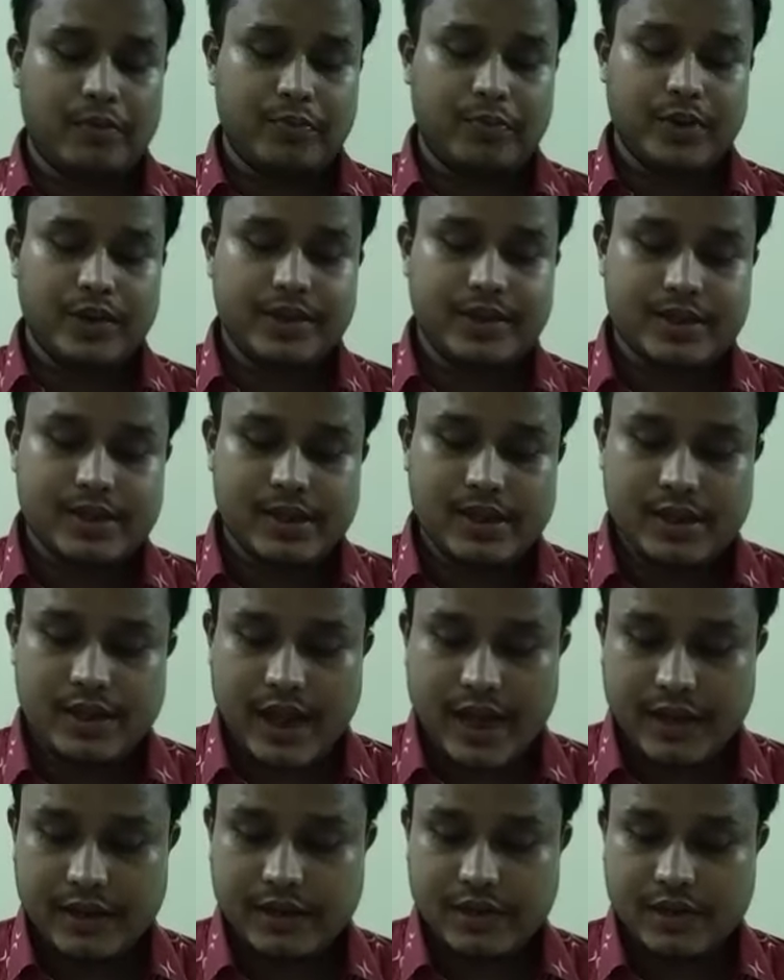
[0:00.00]
we see
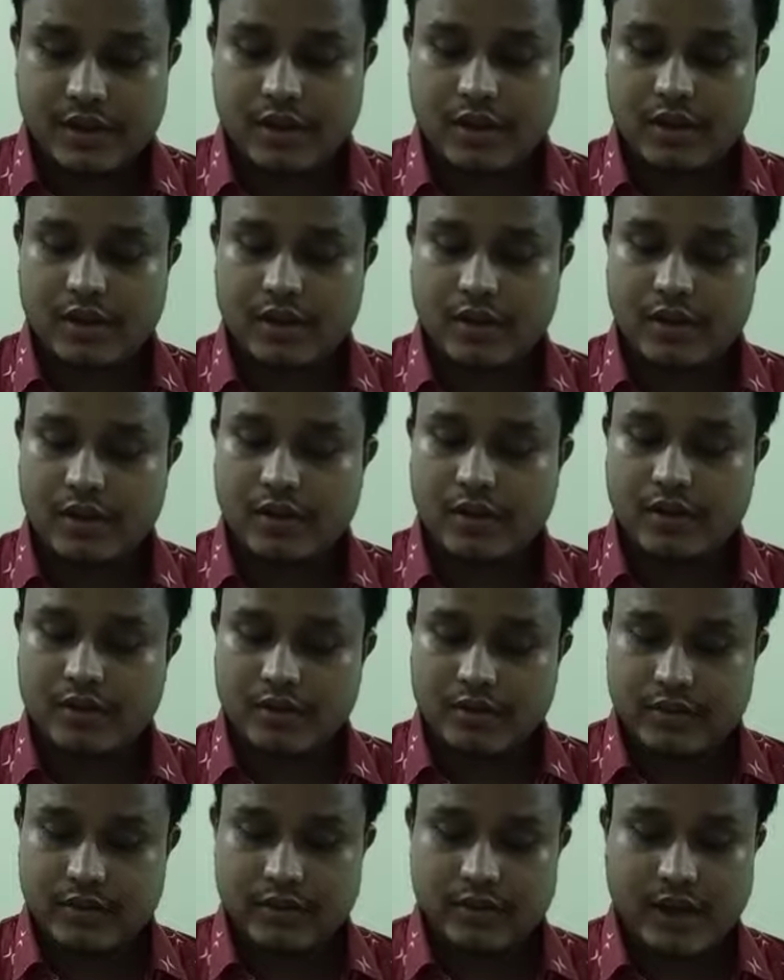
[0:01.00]
that
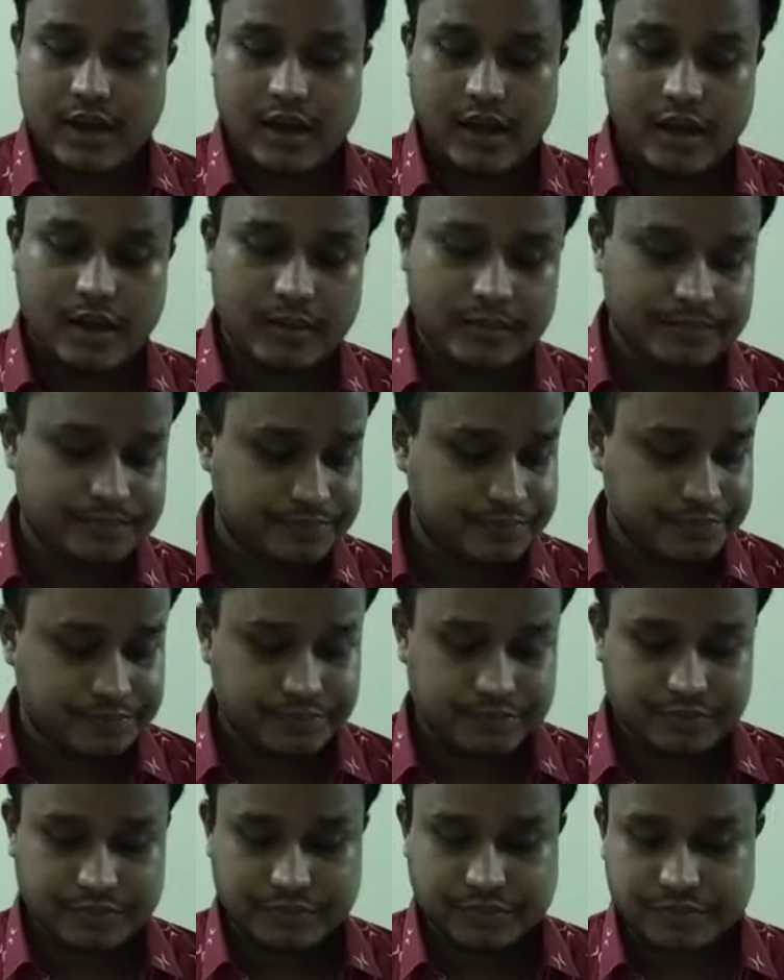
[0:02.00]
the
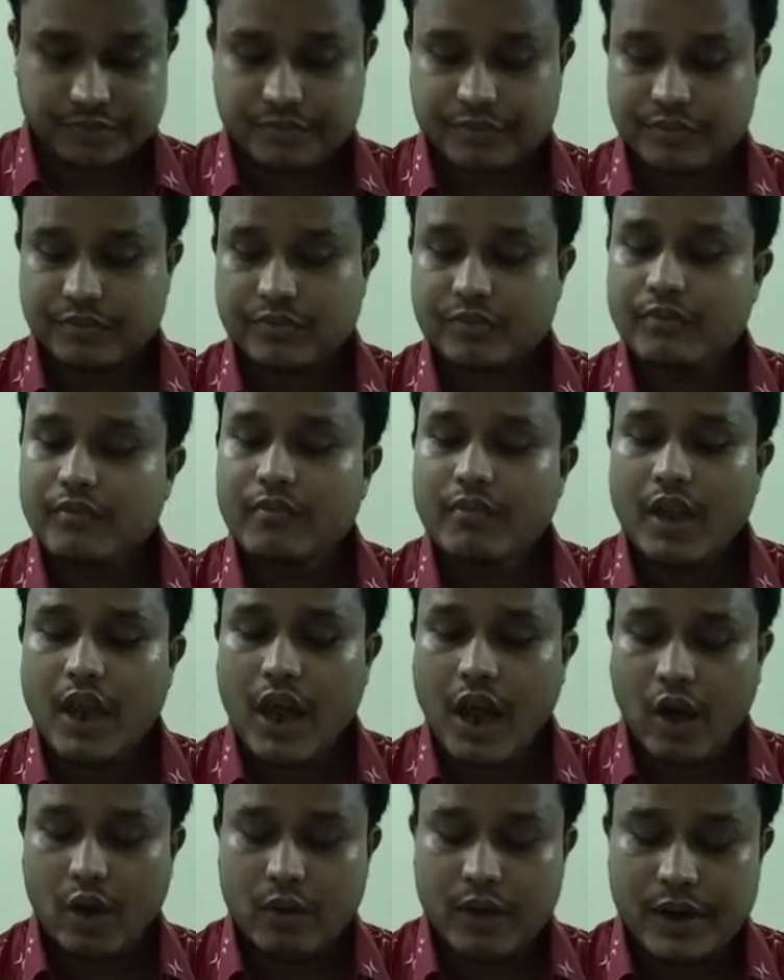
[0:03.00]

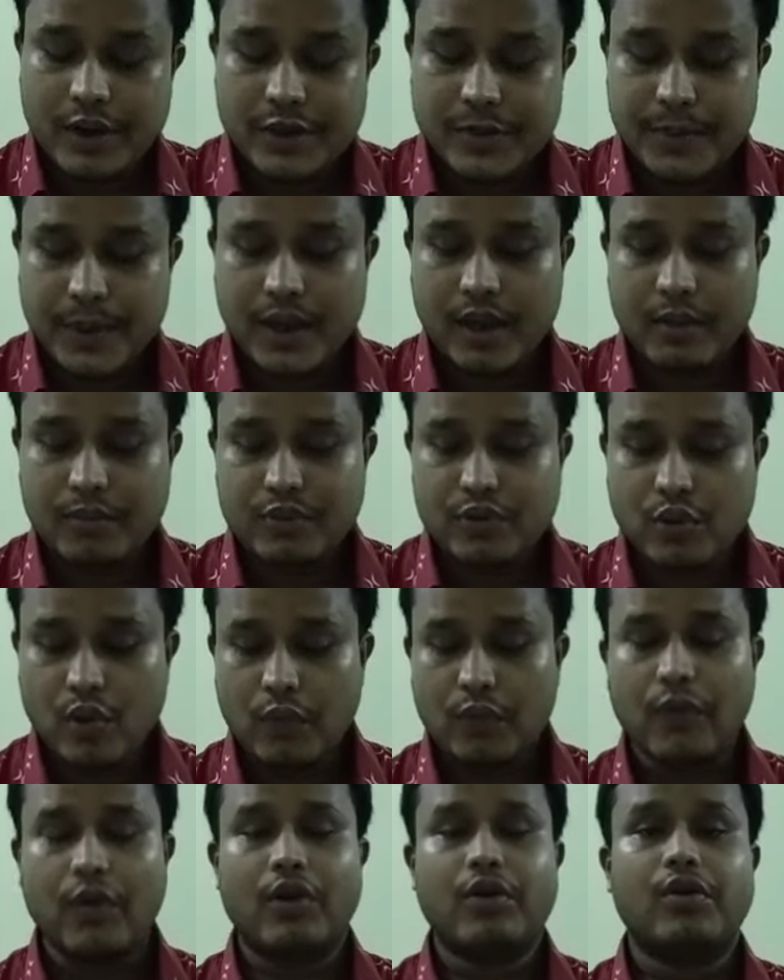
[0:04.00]
owlets become
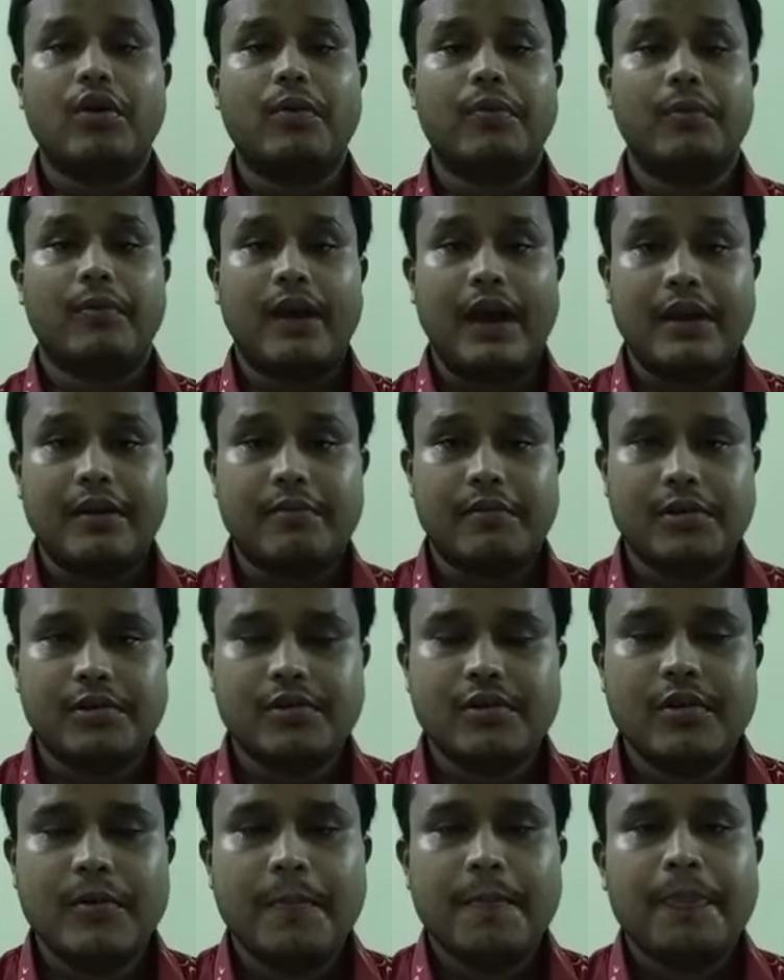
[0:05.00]
so fond of
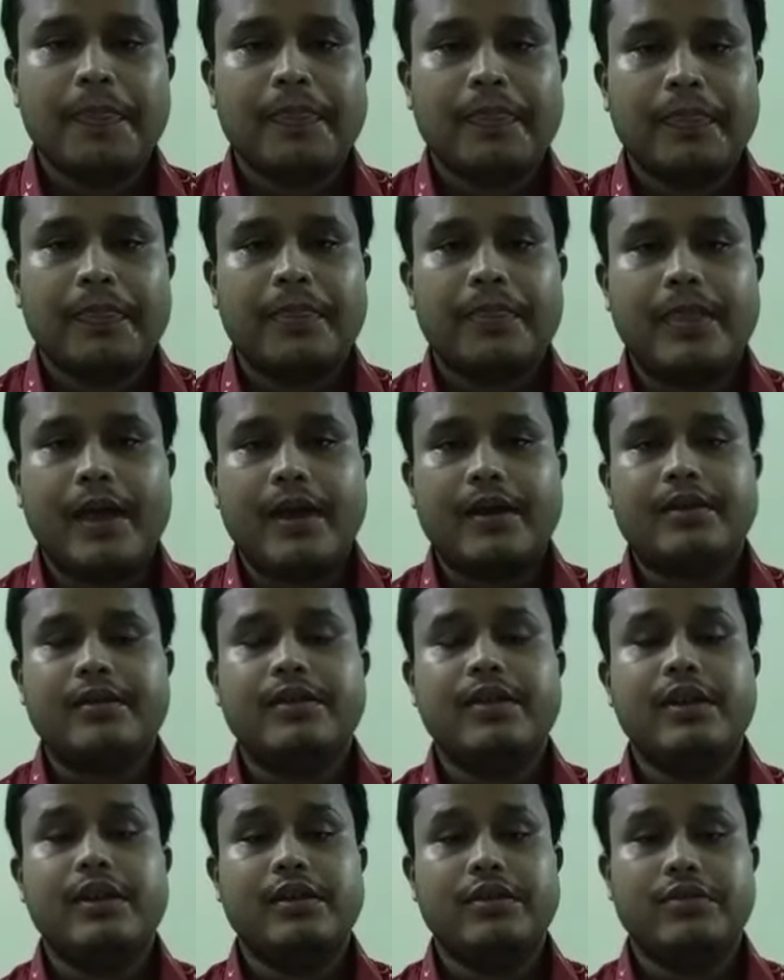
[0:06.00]
grandmother
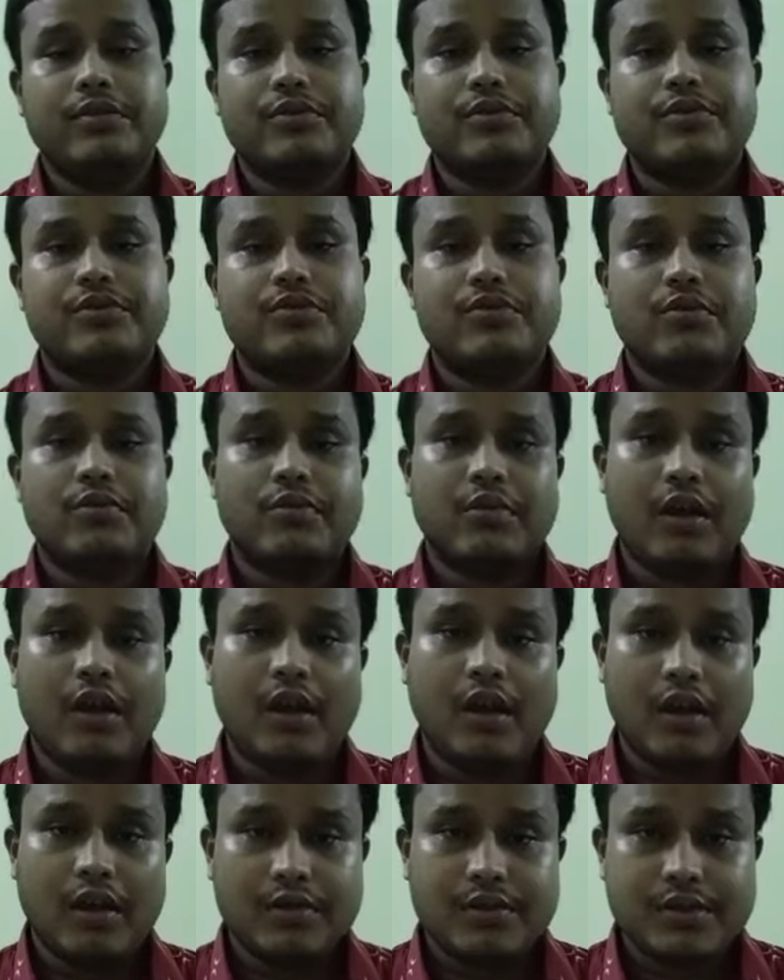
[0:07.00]
that they used
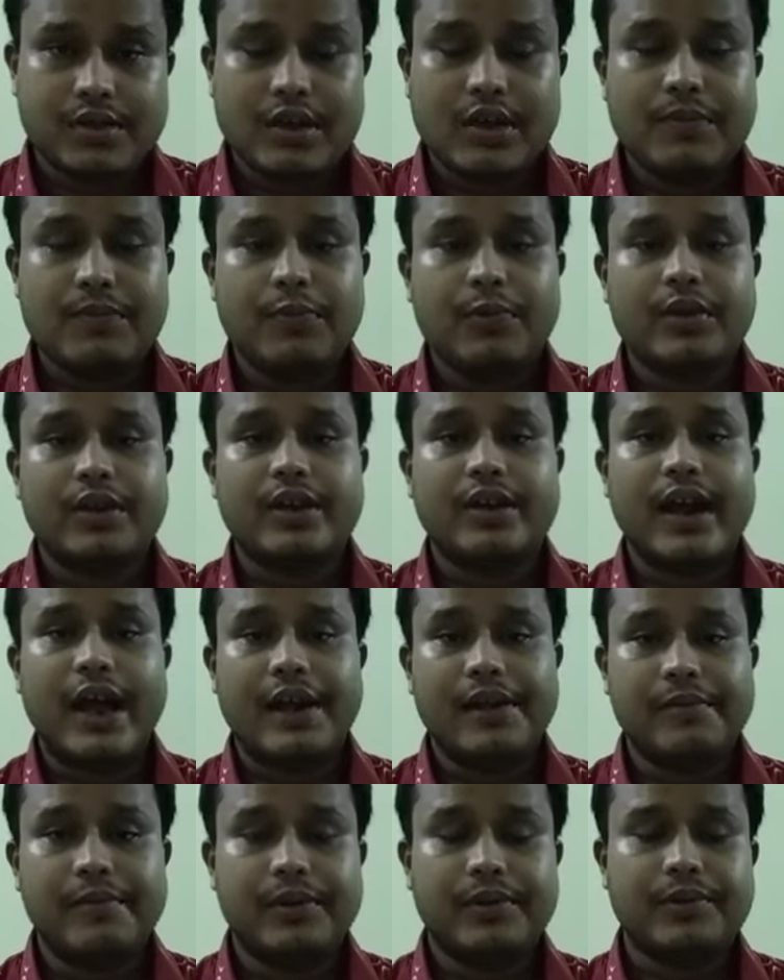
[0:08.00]
to sleep with
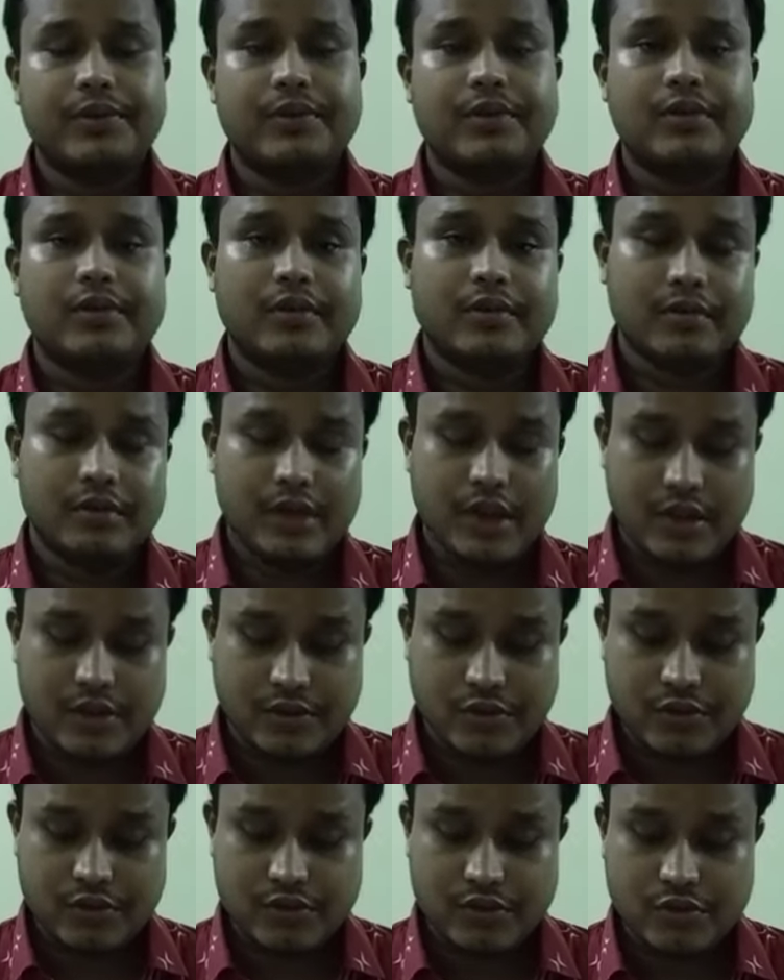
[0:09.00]
grandmother, they
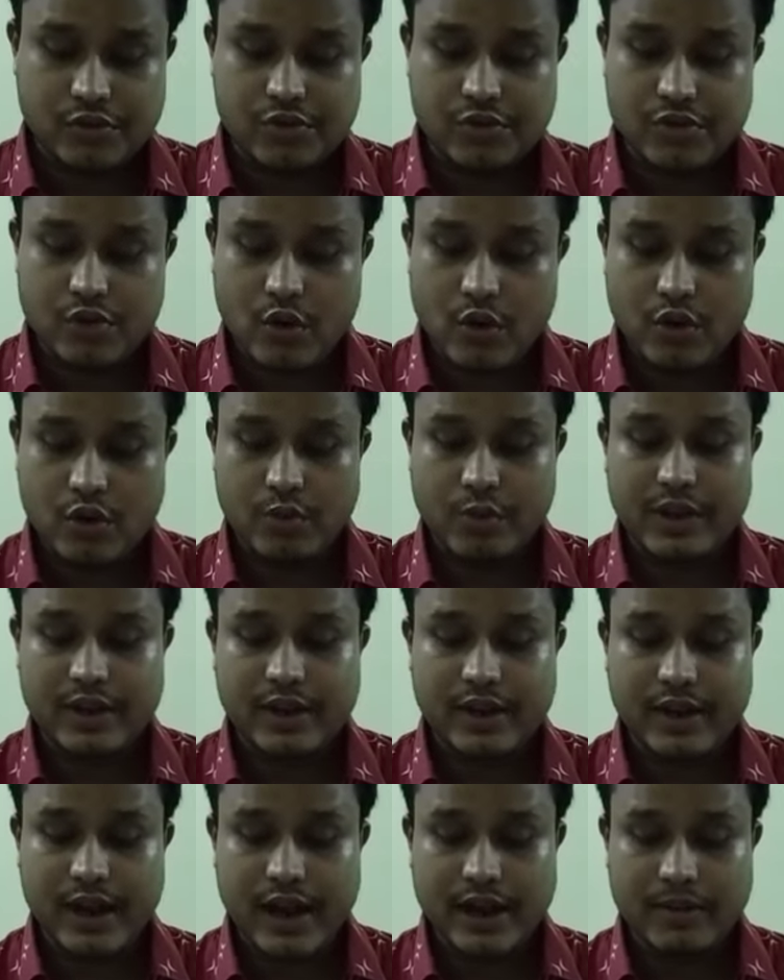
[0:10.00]
used to snore
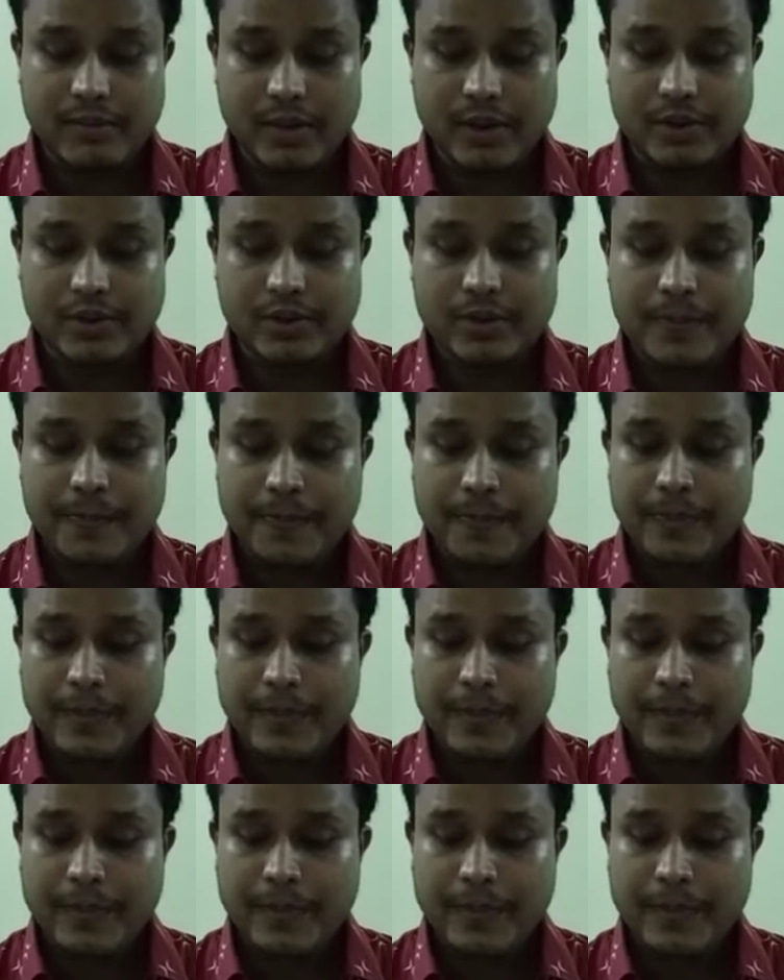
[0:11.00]
with grandmother.